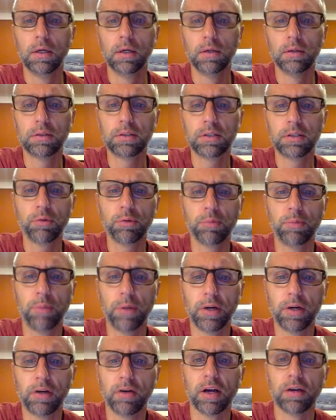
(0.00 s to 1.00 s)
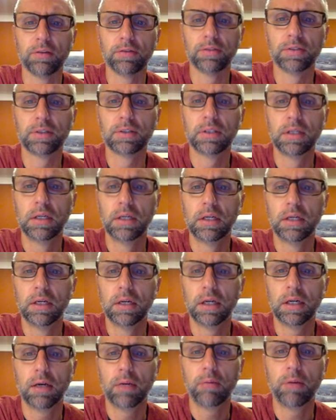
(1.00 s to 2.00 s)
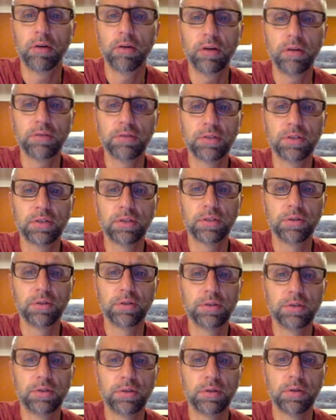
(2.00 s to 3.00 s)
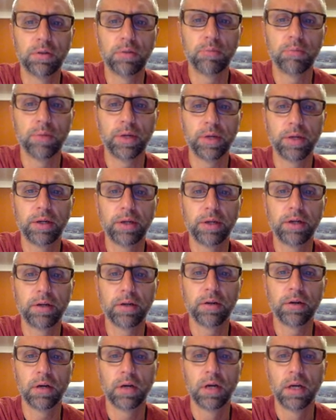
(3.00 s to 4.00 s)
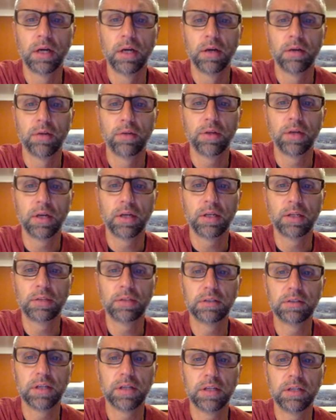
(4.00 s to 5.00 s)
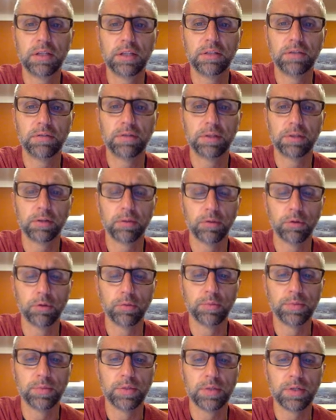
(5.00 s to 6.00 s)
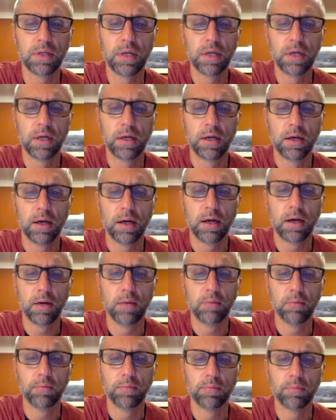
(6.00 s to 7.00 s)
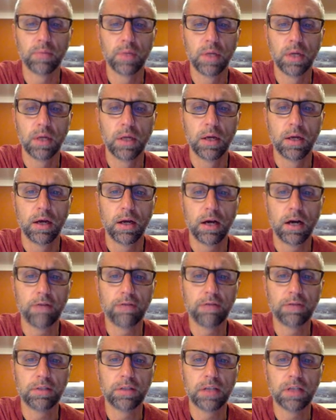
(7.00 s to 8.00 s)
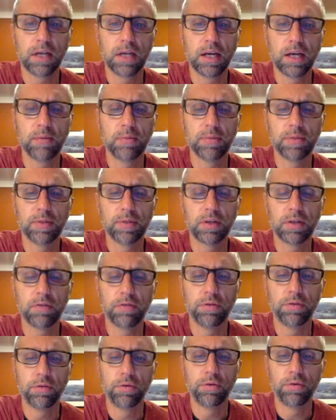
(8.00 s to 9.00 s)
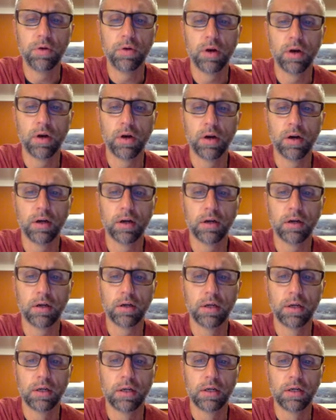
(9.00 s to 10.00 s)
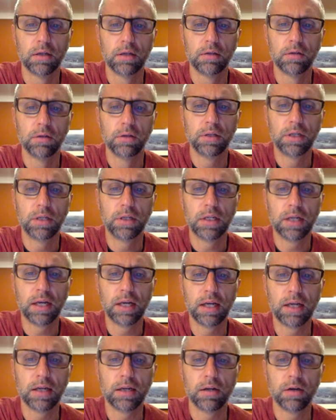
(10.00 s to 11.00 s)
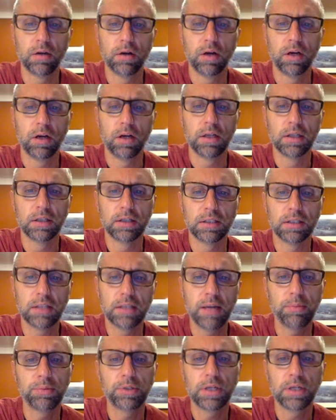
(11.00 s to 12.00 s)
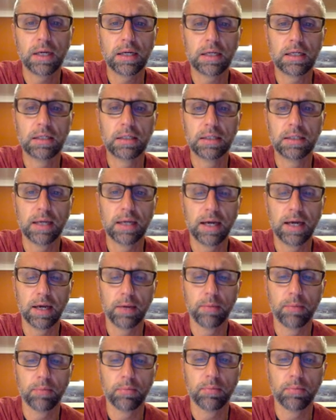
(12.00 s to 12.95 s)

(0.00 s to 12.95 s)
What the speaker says: Let's start with bar graphs. Bar graphs are used to compare things in different groups. Um, Oftentimes, if you are looking at a snapshot in time,